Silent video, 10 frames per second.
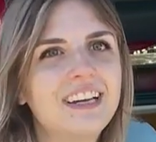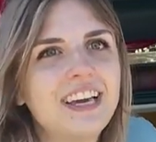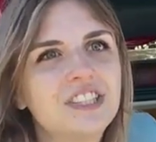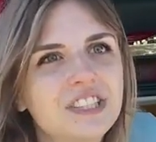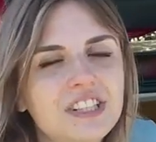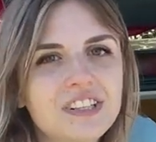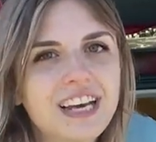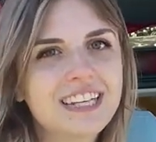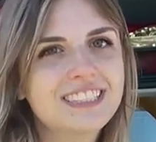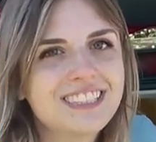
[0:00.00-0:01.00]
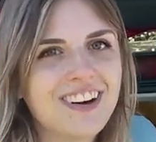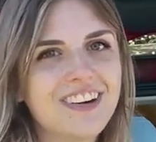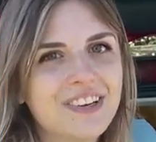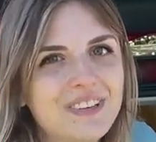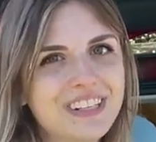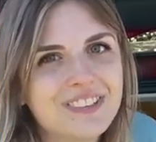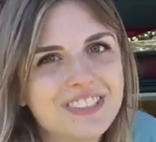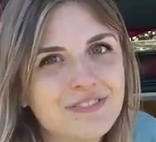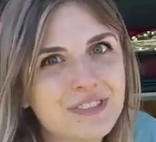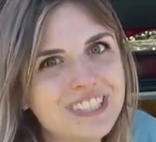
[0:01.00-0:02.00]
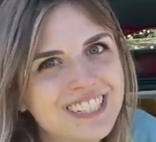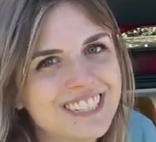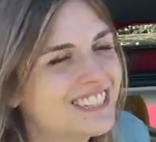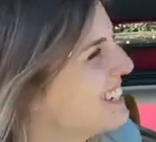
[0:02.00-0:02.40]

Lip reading: it just collects on your windows and freezes.